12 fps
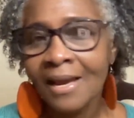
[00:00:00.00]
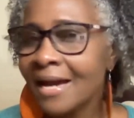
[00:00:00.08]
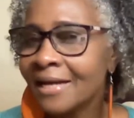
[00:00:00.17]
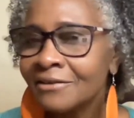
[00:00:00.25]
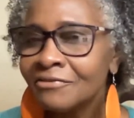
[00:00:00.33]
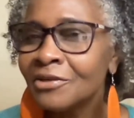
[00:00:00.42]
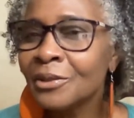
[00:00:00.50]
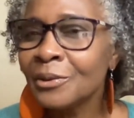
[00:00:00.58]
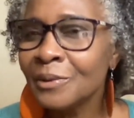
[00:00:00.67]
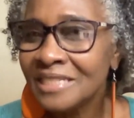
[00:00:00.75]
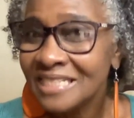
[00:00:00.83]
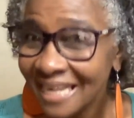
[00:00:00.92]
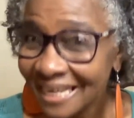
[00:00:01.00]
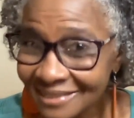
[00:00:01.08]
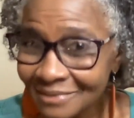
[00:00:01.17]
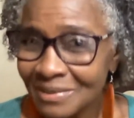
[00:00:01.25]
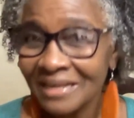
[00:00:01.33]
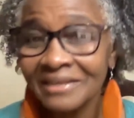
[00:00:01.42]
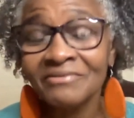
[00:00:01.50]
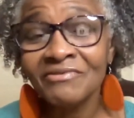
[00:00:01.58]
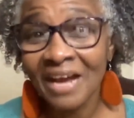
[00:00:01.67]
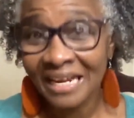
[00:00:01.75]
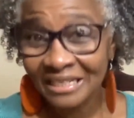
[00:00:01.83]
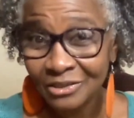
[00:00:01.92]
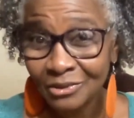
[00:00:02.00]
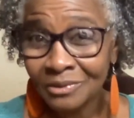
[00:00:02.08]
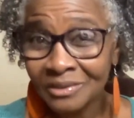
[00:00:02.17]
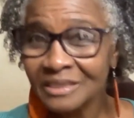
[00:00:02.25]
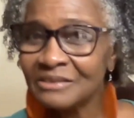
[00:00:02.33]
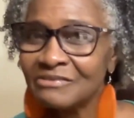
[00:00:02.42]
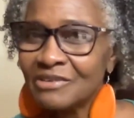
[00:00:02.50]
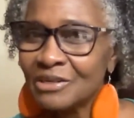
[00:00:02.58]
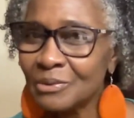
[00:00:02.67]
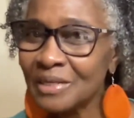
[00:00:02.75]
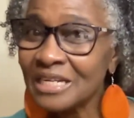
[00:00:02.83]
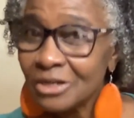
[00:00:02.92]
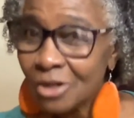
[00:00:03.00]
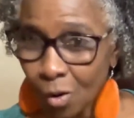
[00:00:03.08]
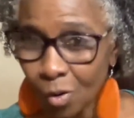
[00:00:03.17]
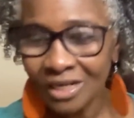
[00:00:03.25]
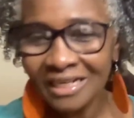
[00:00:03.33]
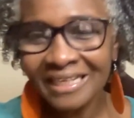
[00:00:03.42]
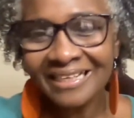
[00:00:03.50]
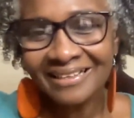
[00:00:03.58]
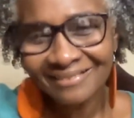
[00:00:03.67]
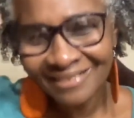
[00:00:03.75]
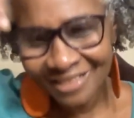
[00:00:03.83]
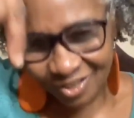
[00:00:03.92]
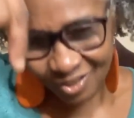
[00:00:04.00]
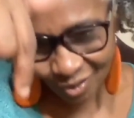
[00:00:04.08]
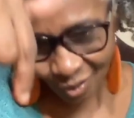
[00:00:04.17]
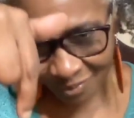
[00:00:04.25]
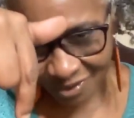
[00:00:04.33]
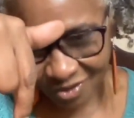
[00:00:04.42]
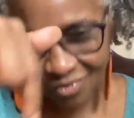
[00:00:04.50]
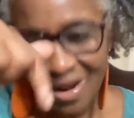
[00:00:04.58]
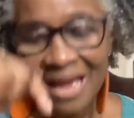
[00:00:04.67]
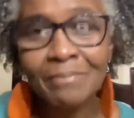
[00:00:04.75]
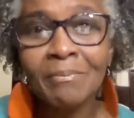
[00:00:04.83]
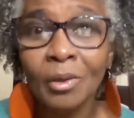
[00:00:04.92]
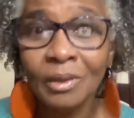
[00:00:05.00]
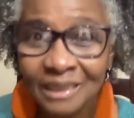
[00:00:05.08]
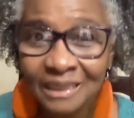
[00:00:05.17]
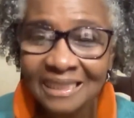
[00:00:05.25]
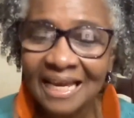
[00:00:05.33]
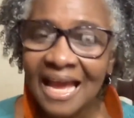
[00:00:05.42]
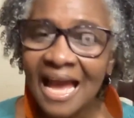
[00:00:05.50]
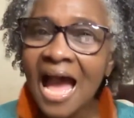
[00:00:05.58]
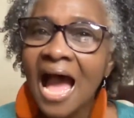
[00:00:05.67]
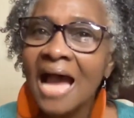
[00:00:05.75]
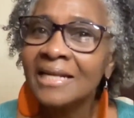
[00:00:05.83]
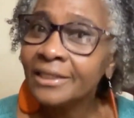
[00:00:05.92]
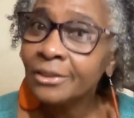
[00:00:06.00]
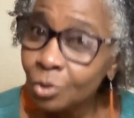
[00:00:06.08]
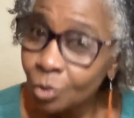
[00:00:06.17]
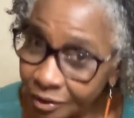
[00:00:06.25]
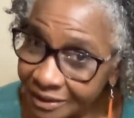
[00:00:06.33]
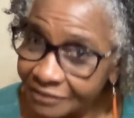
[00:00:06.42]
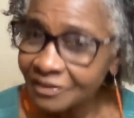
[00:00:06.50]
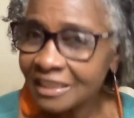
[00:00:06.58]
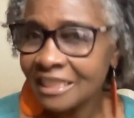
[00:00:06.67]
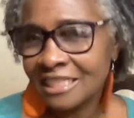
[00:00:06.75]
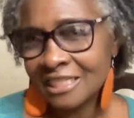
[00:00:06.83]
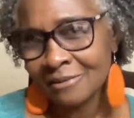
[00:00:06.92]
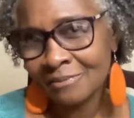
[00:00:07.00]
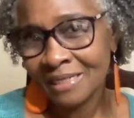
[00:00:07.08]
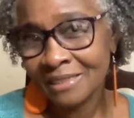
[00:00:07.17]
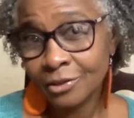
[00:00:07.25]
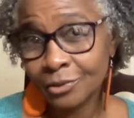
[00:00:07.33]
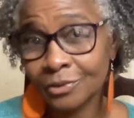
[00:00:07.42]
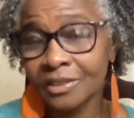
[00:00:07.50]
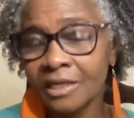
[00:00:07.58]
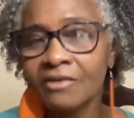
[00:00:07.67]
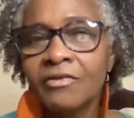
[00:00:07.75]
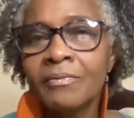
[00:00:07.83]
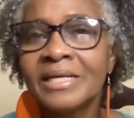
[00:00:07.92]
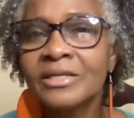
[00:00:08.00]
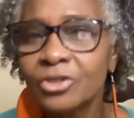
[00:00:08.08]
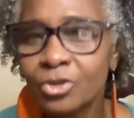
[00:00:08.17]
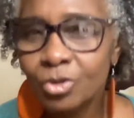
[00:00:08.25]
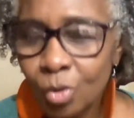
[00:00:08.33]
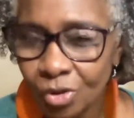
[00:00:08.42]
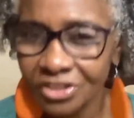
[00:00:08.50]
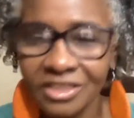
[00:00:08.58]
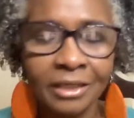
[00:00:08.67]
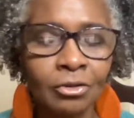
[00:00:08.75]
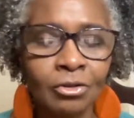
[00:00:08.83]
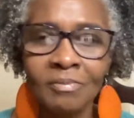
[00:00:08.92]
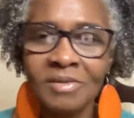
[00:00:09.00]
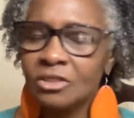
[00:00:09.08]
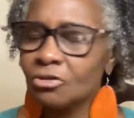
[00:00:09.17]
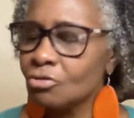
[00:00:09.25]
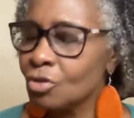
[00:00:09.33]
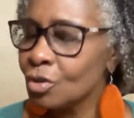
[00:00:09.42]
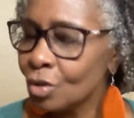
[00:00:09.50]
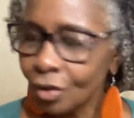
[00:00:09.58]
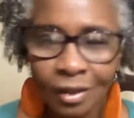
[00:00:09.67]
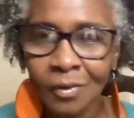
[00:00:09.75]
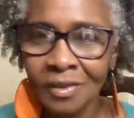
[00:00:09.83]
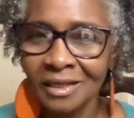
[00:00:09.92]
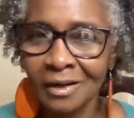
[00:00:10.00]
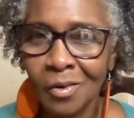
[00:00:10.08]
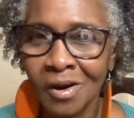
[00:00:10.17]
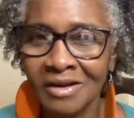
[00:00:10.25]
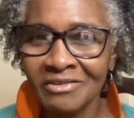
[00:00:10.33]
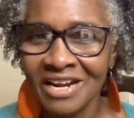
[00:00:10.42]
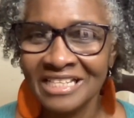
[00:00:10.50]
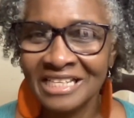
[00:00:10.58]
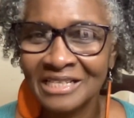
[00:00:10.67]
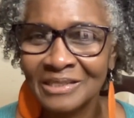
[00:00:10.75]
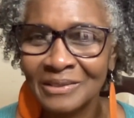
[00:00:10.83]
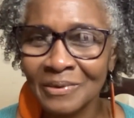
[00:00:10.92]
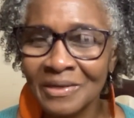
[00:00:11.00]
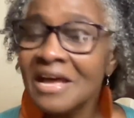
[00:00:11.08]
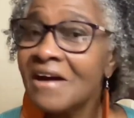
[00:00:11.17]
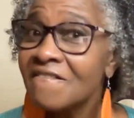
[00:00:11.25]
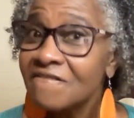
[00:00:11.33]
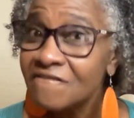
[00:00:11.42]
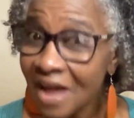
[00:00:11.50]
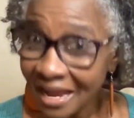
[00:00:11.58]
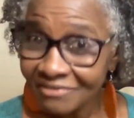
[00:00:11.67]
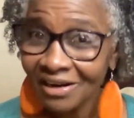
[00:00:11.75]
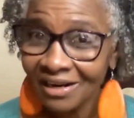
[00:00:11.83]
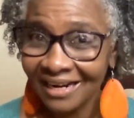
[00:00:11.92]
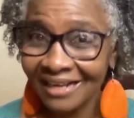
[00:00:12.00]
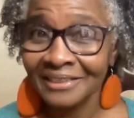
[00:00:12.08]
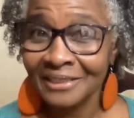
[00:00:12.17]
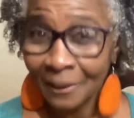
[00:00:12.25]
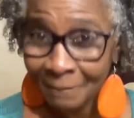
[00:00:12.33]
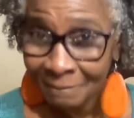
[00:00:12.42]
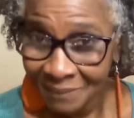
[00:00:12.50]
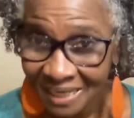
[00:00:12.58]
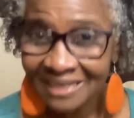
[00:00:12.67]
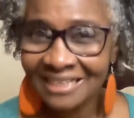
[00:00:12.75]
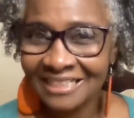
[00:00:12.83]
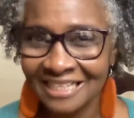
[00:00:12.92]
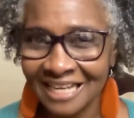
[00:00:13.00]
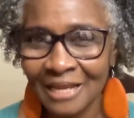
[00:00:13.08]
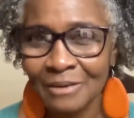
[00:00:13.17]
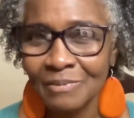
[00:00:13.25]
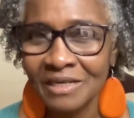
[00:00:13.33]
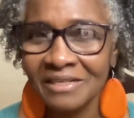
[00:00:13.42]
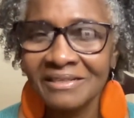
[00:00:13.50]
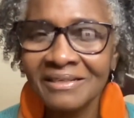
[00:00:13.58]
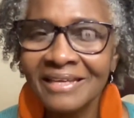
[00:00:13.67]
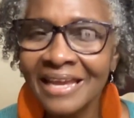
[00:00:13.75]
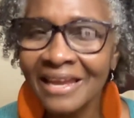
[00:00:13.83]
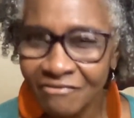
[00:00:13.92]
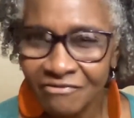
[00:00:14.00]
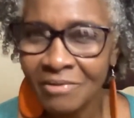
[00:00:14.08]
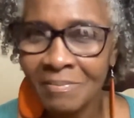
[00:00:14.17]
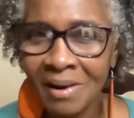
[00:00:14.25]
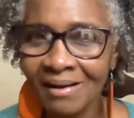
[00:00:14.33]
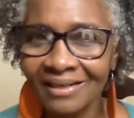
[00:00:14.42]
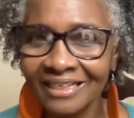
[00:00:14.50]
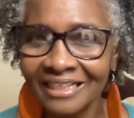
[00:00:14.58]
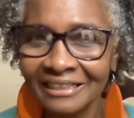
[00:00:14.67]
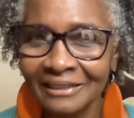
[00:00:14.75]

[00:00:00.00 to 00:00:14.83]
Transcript: And if you not do it yet, me I invite you if you do it now, click the subscribe button and the notification bell too to make sure say so you know miss none of what I go on right here. So five o'clock Jamaica time every morning.